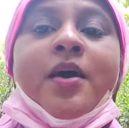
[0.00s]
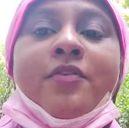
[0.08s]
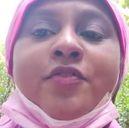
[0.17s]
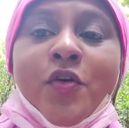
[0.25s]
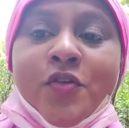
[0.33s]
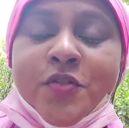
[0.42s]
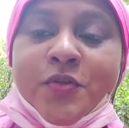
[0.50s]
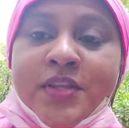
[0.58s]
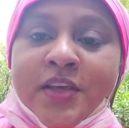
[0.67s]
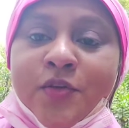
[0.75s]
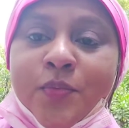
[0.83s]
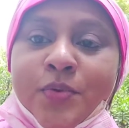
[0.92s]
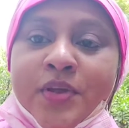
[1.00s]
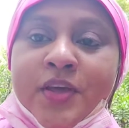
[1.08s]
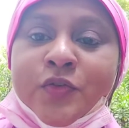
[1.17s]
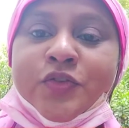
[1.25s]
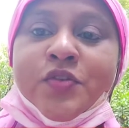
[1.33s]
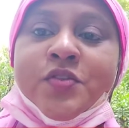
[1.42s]
of course you take your
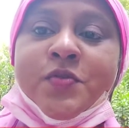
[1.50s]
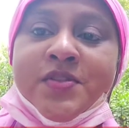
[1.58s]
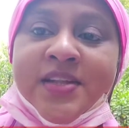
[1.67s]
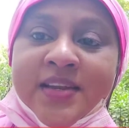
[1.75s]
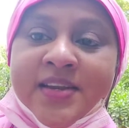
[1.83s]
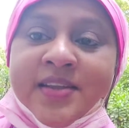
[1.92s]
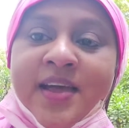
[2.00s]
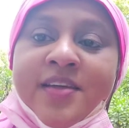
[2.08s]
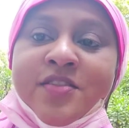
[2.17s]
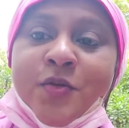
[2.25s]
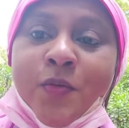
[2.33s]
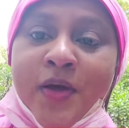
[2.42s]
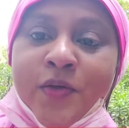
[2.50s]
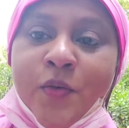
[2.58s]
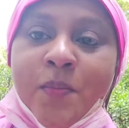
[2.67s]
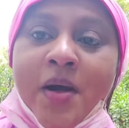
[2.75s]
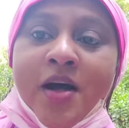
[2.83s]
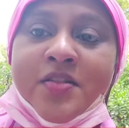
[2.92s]
precautions, you sanitize, you wear
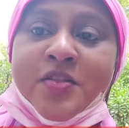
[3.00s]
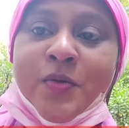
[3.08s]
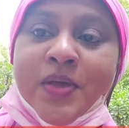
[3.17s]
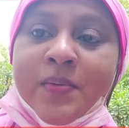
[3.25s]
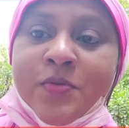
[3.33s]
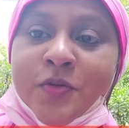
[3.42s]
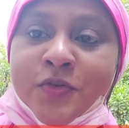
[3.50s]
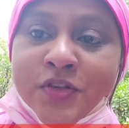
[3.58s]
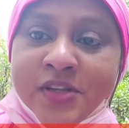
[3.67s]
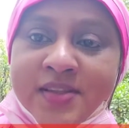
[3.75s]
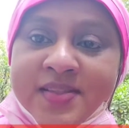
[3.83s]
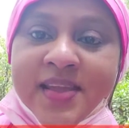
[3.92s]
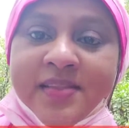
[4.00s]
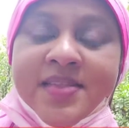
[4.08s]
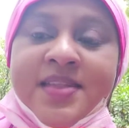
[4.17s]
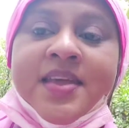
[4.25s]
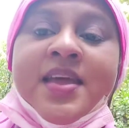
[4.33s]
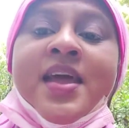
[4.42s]
your mask, you keep social
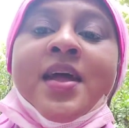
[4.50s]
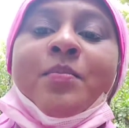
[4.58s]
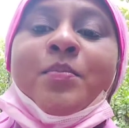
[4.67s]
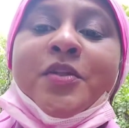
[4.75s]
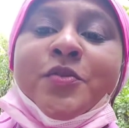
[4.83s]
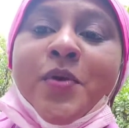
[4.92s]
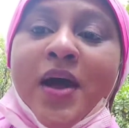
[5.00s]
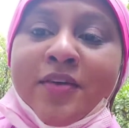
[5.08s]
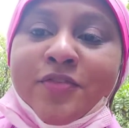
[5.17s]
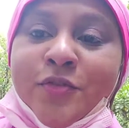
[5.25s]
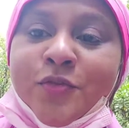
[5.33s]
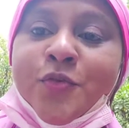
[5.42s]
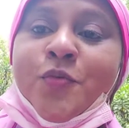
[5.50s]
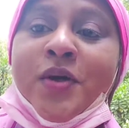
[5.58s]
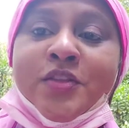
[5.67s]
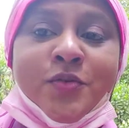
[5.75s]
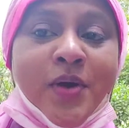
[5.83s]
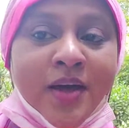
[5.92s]
distancing, but you have to do
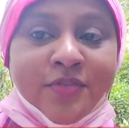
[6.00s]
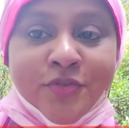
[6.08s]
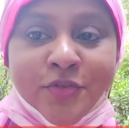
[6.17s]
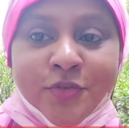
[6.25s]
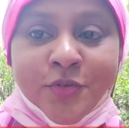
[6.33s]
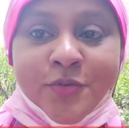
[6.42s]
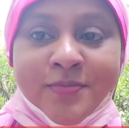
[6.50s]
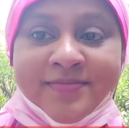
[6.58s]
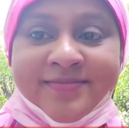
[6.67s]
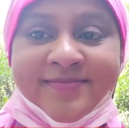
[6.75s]
what you have to do.